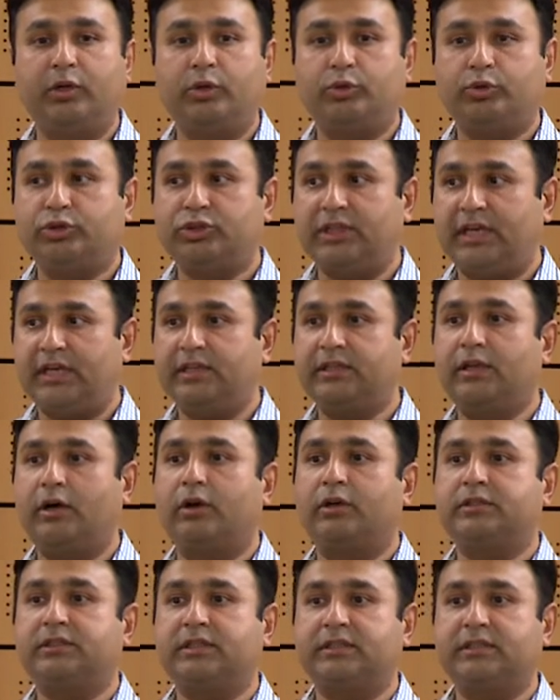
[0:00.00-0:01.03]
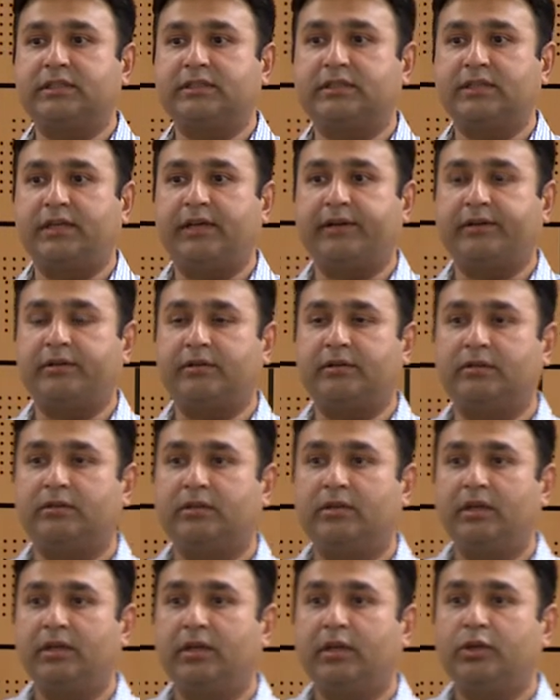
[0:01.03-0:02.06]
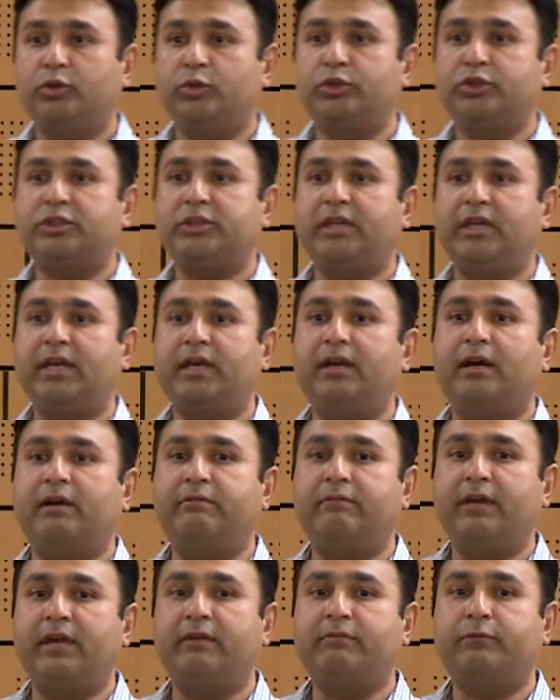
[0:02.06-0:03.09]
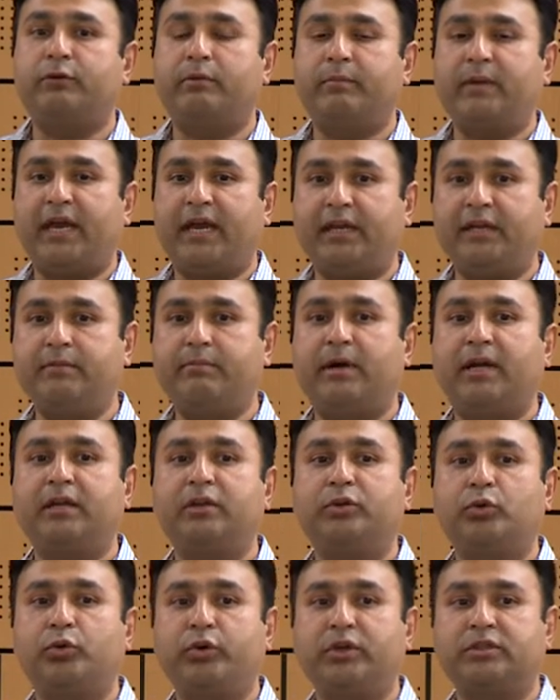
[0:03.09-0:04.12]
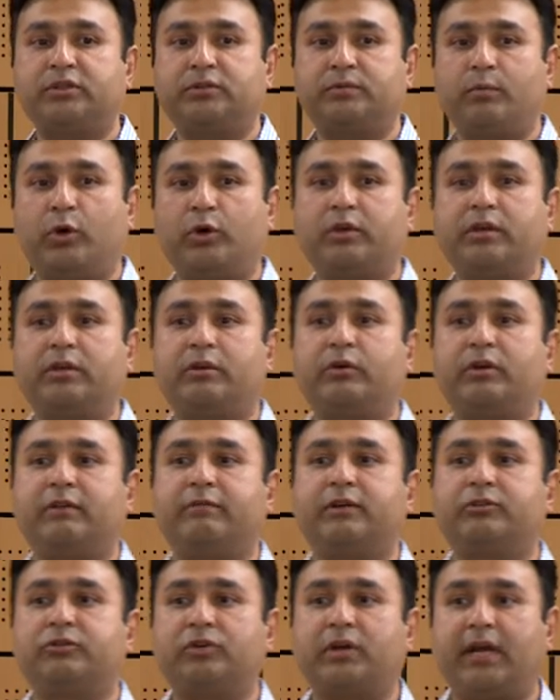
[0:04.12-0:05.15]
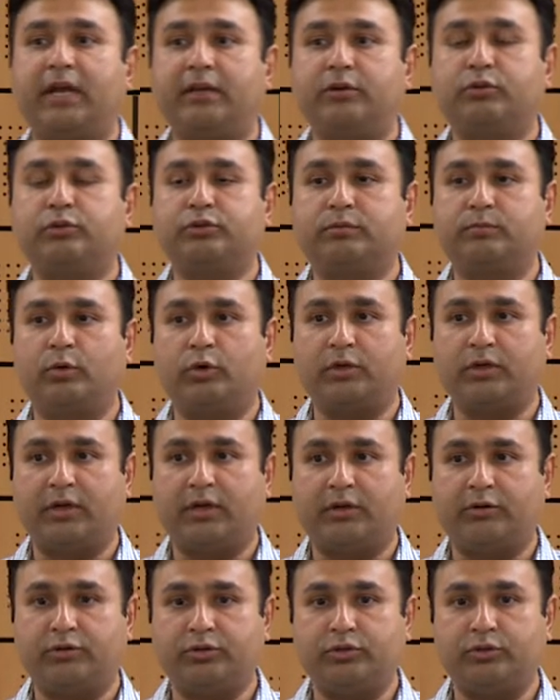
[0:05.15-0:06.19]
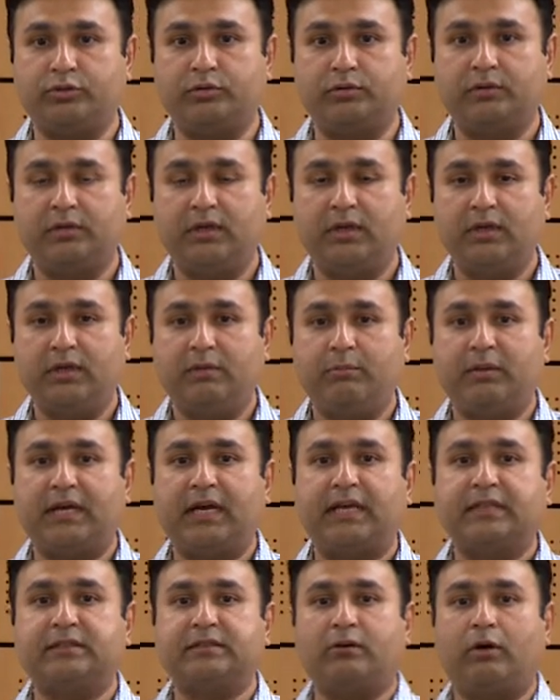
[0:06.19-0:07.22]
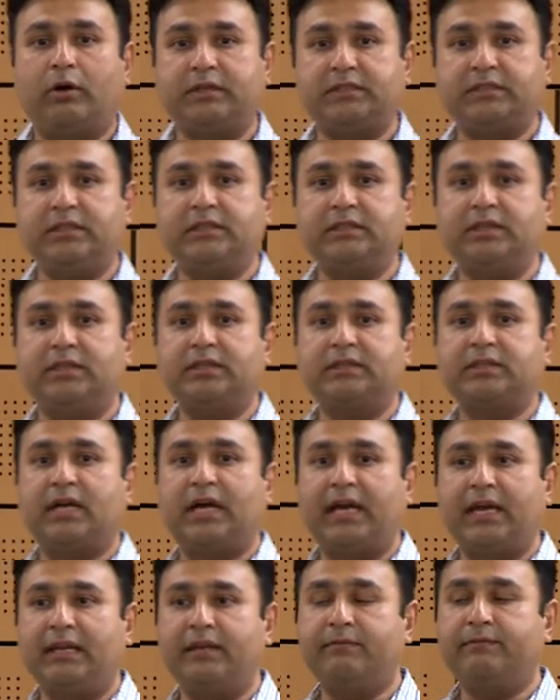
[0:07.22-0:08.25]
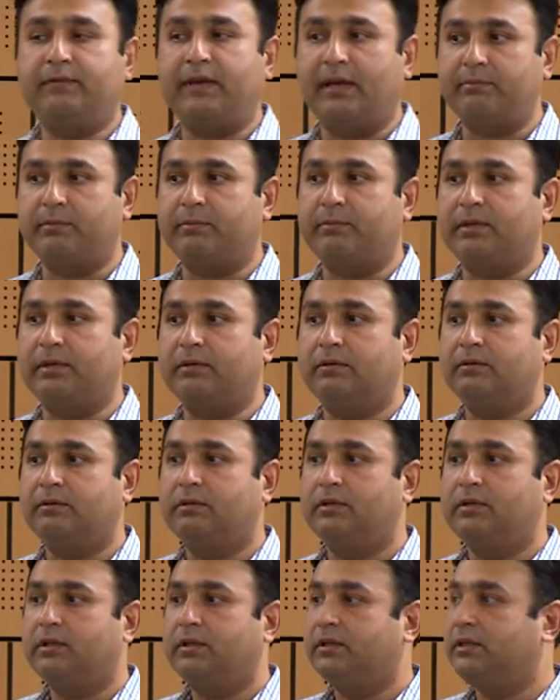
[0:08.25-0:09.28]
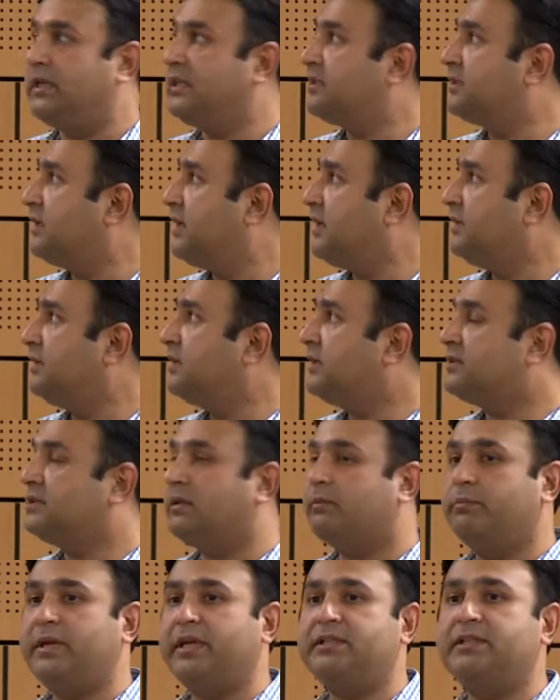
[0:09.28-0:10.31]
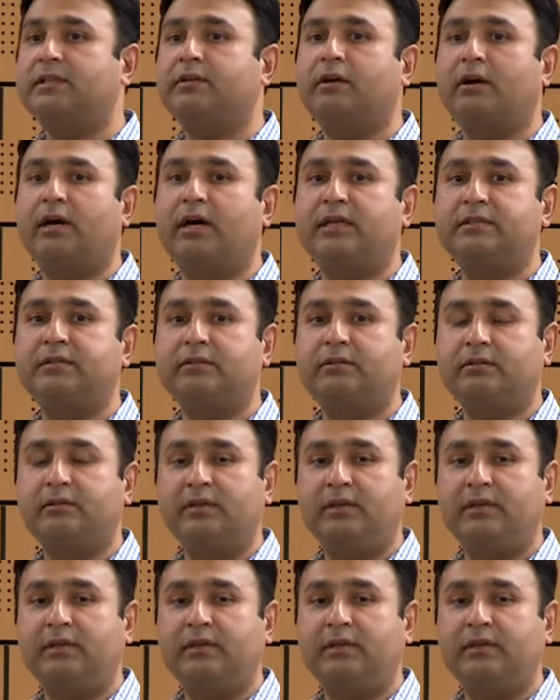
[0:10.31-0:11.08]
to change the oxygen cylinder, to stay away from anybody who is smoking or even trying to smoke around you because oxygen is highly flammable. These cylinders, the major cause